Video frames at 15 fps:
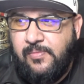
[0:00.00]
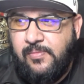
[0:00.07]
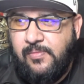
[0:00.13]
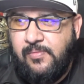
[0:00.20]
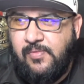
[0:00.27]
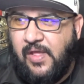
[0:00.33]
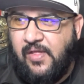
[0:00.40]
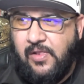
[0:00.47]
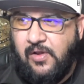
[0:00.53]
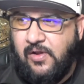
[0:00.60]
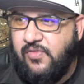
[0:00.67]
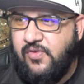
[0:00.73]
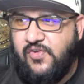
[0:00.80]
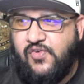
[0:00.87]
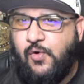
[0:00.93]
And look at
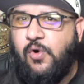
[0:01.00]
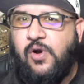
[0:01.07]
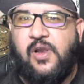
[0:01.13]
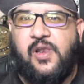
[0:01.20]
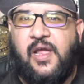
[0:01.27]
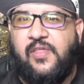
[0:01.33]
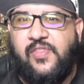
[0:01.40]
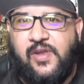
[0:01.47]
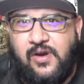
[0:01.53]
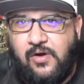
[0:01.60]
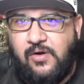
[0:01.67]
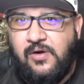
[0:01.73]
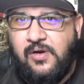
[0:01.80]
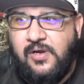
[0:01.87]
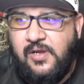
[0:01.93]
the storyline
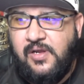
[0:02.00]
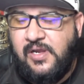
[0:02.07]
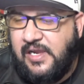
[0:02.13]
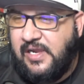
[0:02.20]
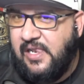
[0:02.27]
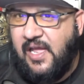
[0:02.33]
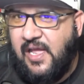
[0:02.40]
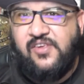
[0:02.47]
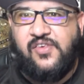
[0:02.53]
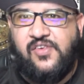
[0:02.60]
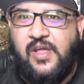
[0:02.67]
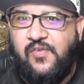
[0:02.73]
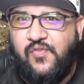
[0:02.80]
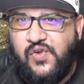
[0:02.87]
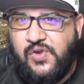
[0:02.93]
there. Eli's
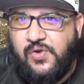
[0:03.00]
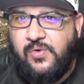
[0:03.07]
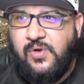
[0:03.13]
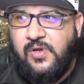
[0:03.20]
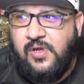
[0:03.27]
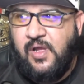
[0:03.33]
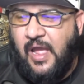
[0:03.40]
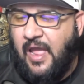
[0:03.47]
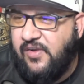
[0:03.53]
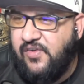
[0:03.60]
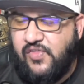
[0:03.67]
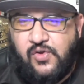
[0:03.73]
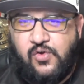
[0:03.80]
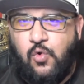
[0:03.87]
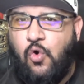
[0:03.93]
nephew as
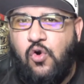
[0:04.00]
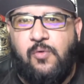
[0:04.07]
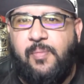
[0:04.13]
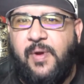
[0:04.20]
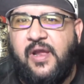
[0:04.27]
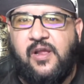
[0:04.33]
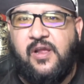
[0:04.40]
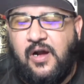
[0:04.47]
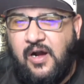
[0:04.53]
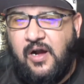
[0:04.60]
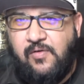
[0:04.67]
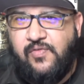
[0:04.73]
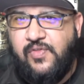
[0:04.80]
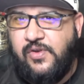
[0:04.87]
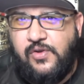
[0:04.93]
the quarterback
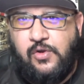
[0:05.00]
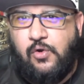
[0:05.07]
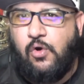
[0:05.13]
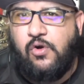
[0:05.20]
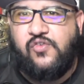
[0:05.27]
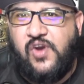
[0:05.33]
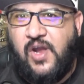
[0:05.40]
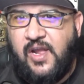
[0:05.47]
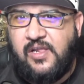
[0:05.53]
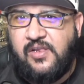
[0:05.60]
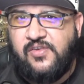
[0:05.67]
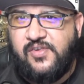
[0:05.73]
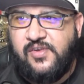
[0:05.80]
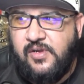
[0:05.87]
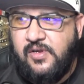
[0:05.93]
of the New York
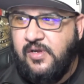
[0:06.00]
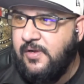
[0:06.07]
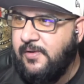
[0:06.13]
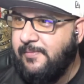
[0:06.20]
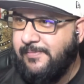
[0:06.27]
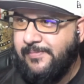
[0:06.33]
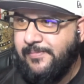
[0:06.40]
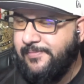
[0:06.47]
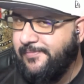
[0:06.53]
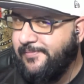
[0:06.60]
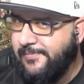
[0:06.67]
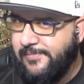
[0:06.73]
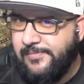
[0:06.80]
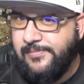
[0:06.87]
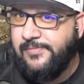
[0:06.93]
Giants.
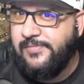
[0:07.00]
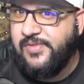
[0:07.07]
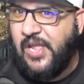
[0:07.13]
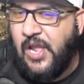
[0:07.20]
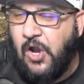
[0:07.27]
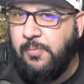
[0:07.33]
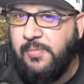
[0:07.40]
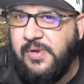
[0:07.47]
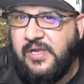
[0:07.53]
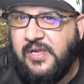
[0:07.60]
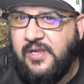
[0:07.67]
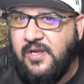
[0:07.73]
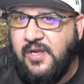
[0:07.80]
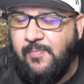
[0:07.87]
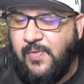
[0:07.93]
Tell me
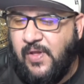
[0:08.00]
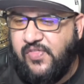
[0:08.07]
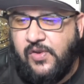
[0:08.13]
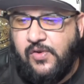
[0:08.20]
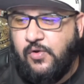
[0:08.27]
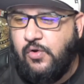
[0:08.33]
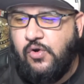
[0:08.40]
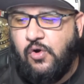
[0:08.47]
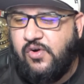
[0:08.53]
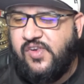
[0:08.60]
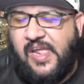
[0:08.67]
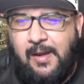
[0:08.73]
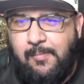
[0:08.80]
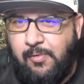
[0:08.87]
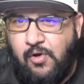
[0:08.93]
that the New York
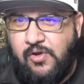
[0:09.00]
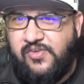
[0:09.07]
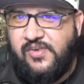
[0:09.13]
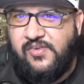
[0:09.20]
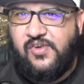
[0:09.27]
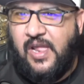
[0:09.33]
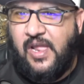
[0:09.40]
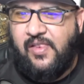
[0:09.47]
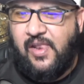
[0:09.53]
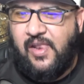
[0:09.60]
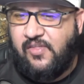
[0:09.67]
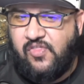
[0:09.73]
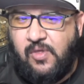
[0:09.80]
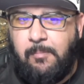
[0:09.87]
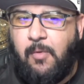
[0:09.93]
tabloids and
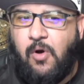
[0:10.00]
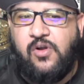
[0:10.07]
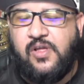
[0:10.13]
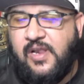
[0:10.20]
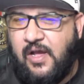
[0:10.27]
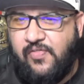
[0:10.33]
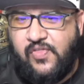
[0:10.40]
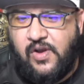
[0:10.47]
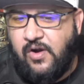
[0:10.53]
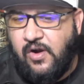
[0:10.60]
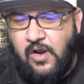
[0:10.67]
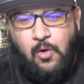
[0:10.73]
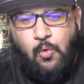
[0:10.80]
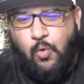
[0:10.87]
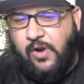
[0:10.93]
like the market out there
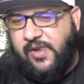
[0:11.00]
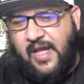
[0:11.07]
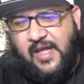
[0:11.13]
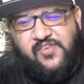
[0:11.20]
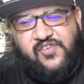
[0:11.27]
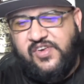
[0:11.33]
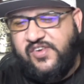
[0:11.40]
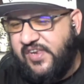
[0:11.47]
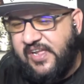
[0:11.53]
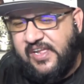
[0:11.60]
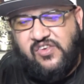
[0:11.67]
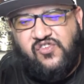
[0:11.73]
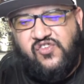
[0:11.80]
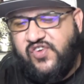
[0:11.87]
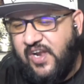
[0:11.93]
would not just
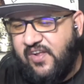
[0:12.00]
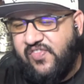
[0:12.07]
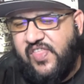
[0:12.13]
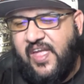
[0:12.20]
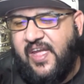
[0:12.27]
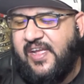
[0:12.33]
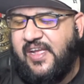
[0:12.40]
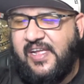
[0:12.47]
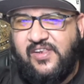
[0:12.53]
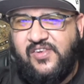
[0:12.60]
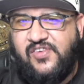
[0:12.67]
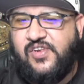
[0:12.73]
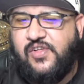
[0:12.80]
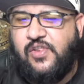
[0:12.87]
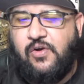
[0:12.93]
inject that
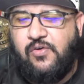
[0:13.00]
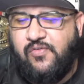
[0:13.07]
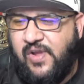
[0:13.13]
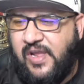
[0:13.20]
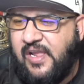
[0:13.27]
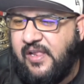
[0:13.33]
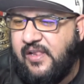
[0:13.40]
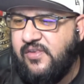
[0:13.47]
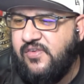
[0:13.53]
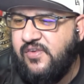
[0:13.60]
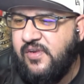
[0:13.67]
into their veins.